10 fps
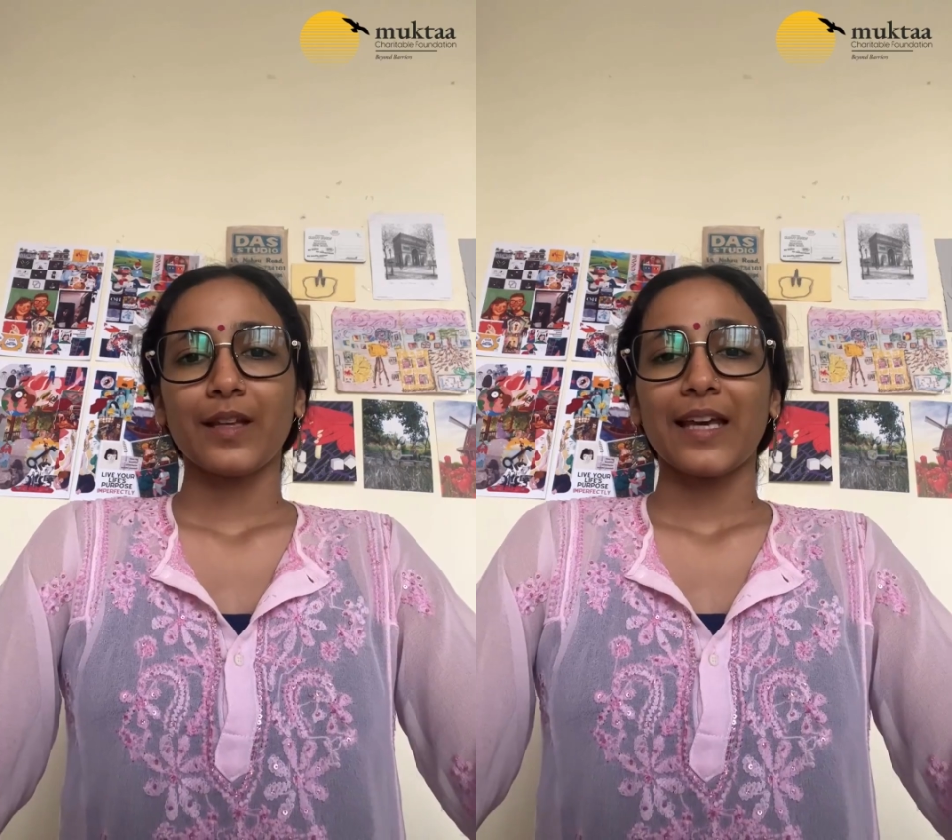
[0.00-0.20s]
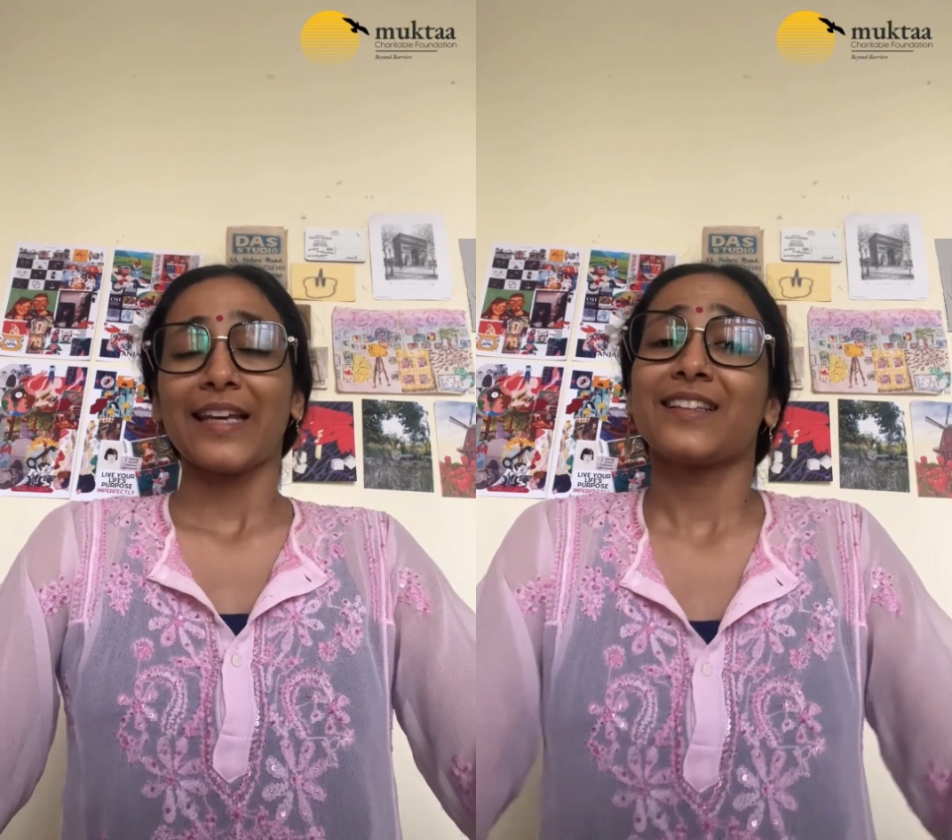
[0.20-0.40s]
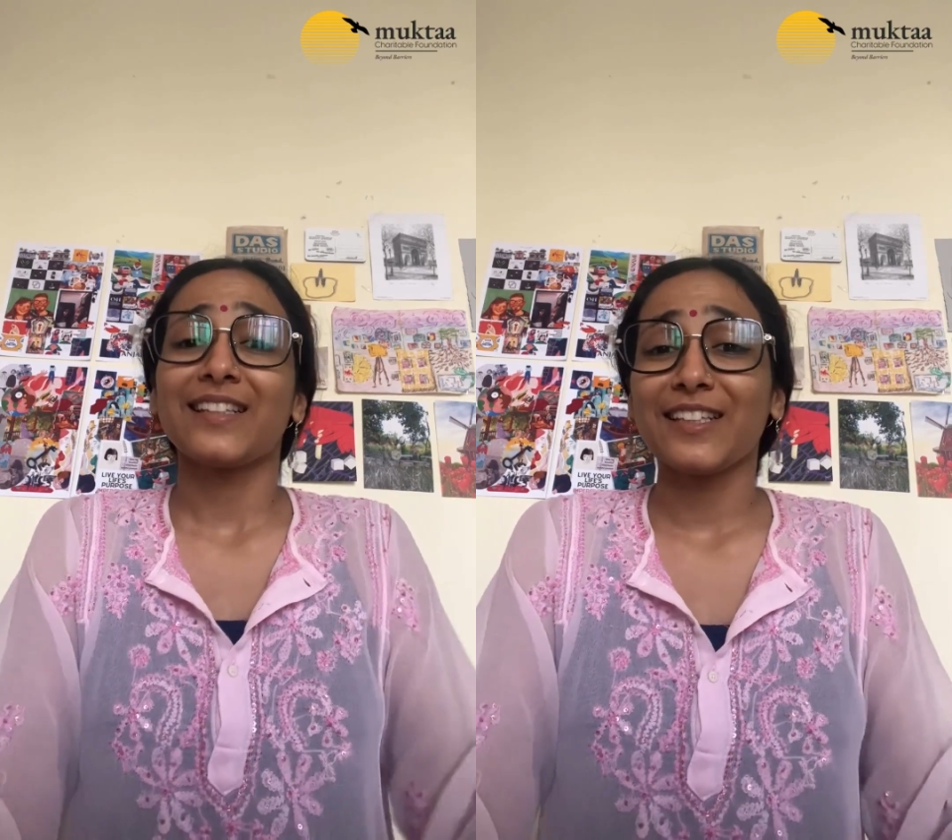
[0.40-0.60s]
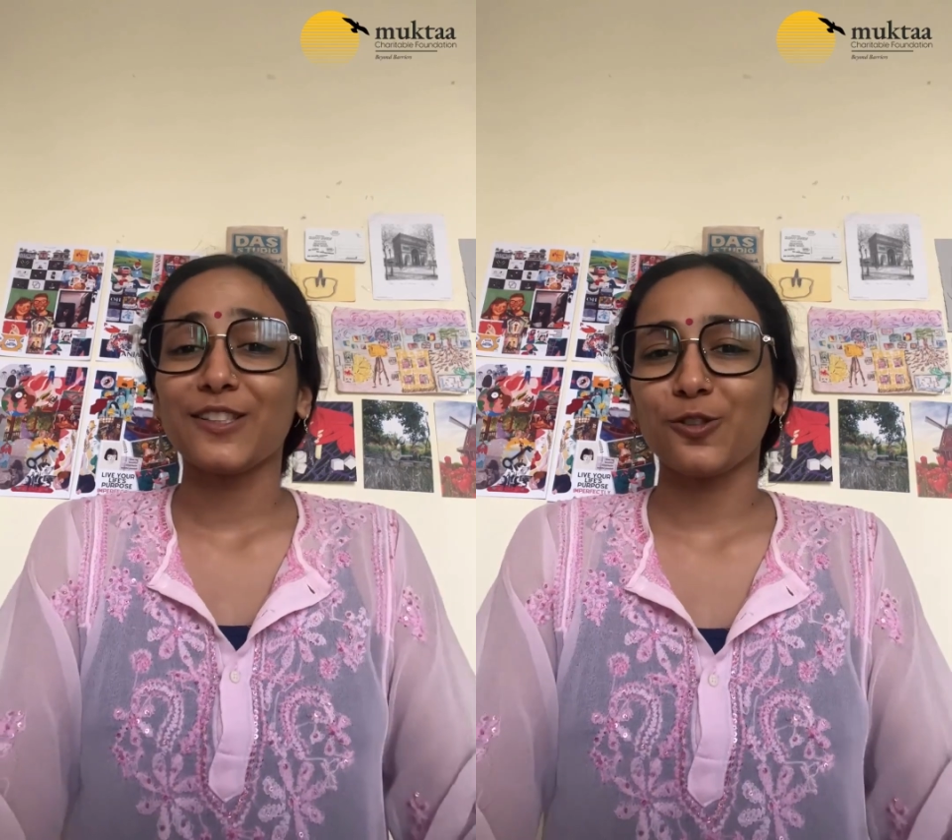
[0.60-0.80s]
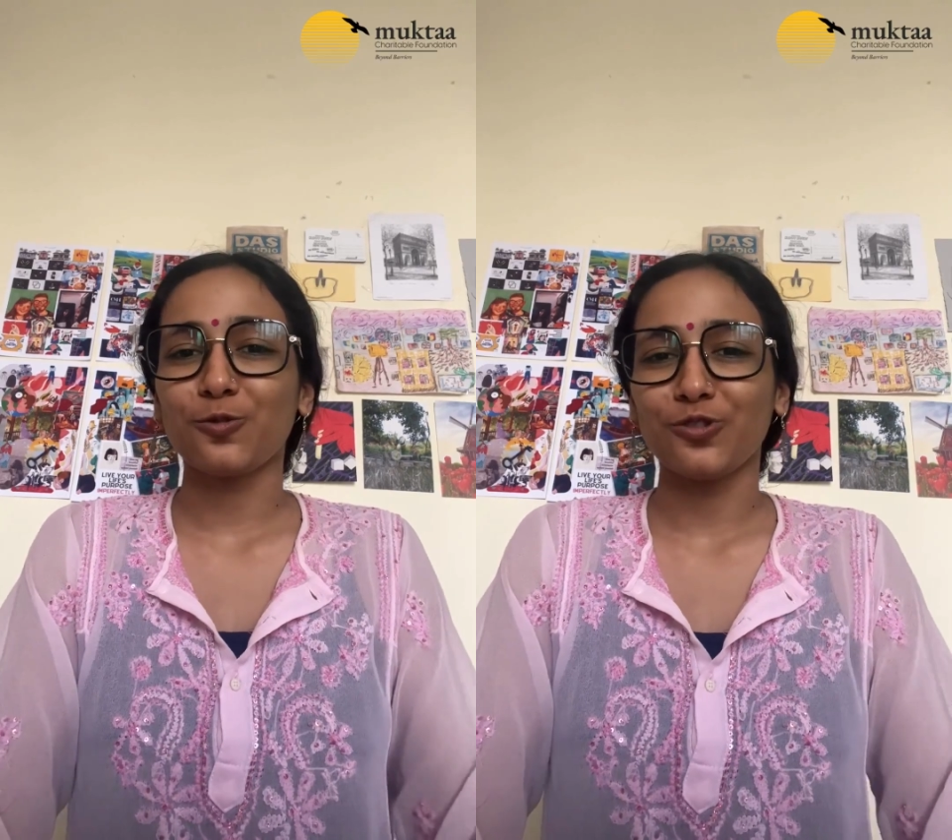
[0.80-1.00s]
In these
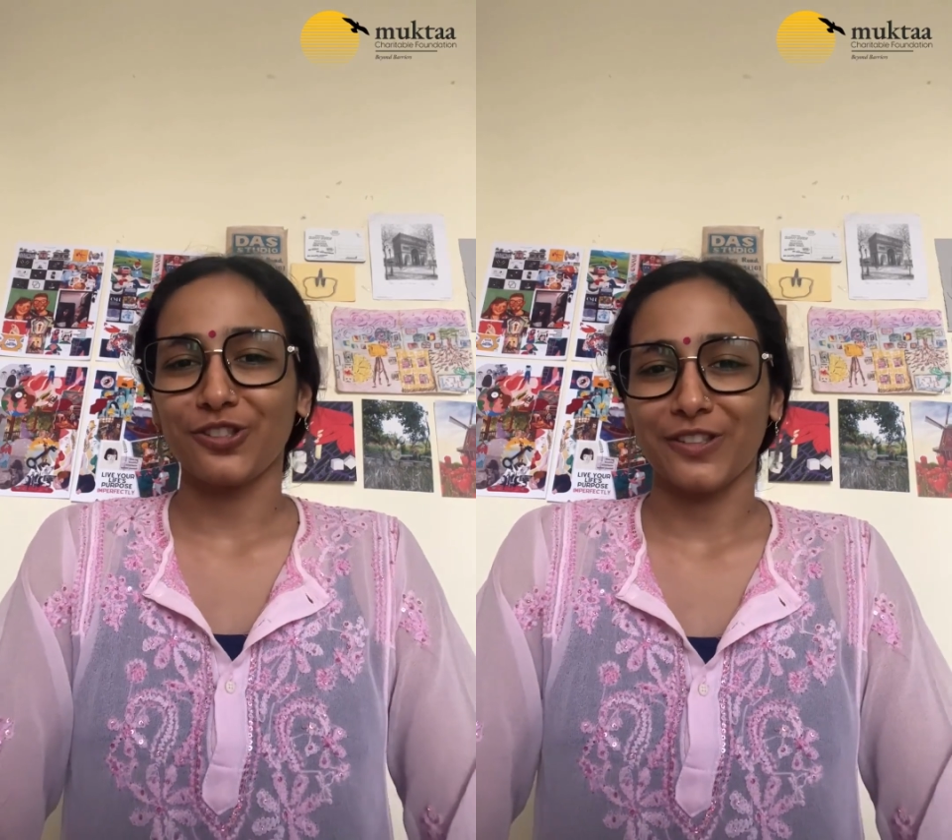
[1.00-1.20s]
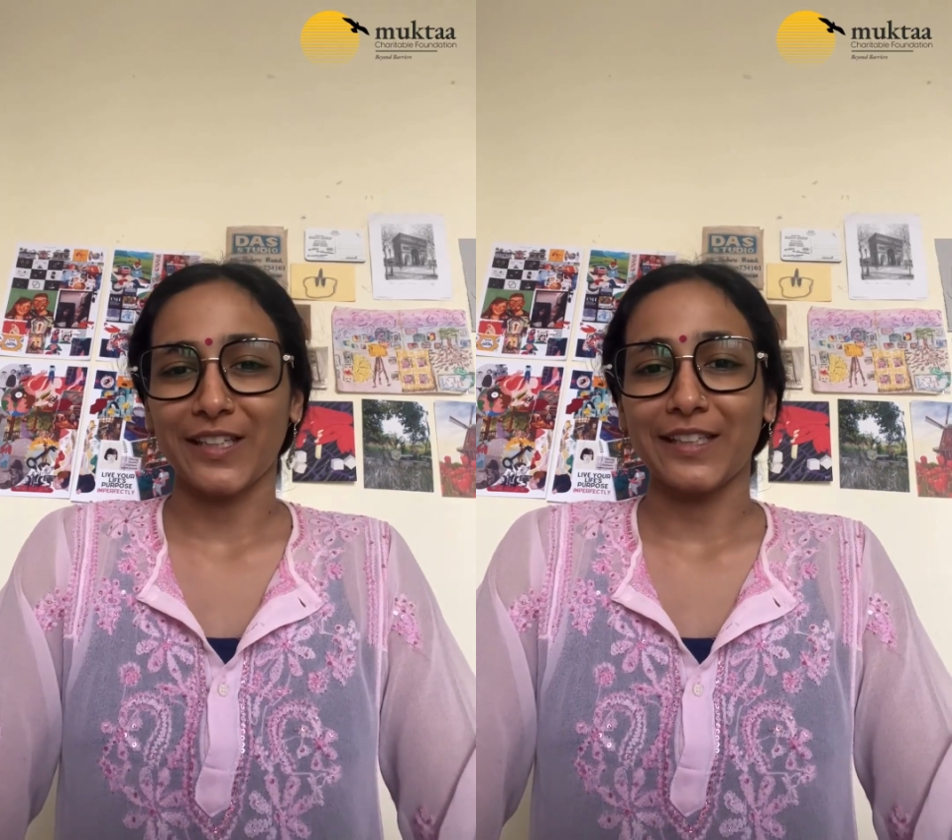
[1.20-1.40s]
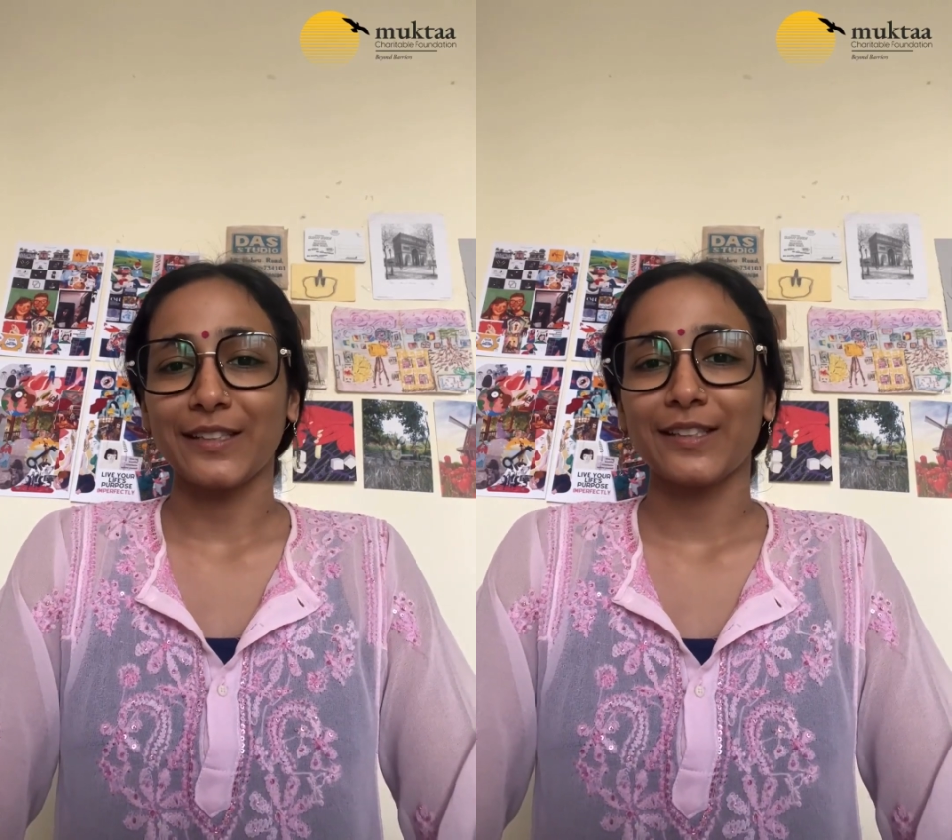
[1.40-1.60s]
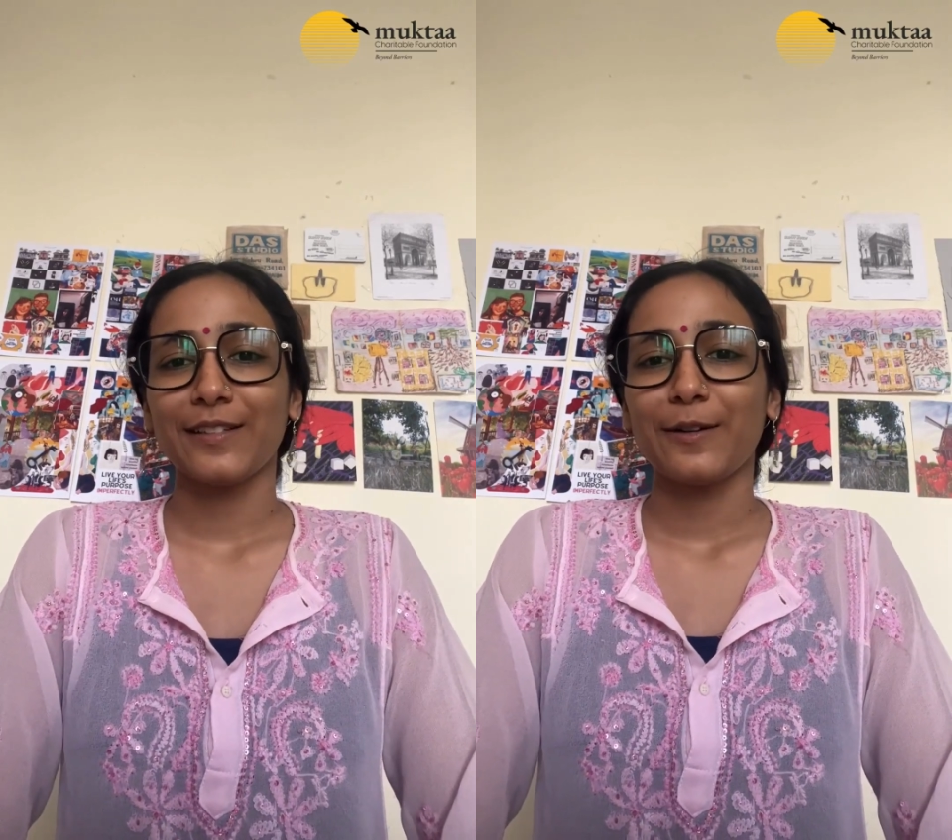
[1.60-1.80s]
two journeys,